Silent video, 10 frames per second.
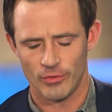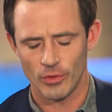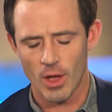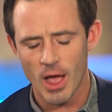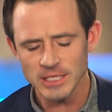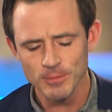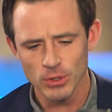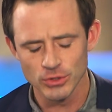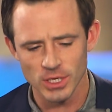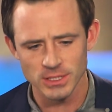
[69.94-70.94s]
So the
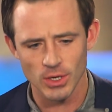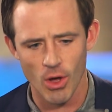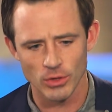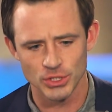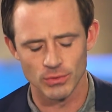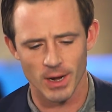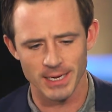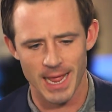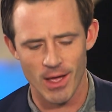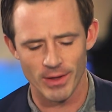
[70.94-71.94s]
hospital just called you right now